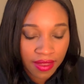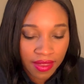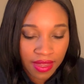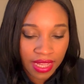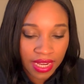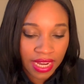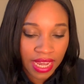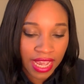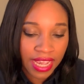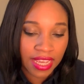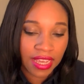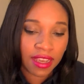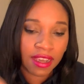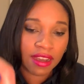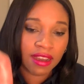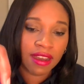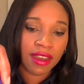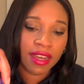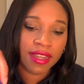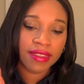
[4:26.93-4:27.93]
Then I
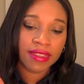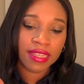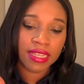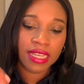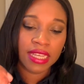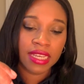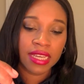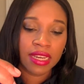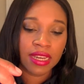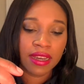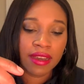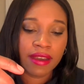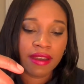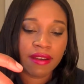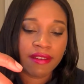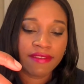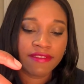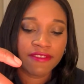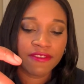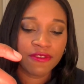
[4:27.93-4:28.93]
got
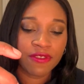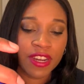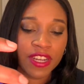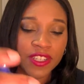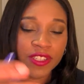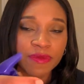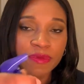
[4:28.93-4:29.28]
the Fresh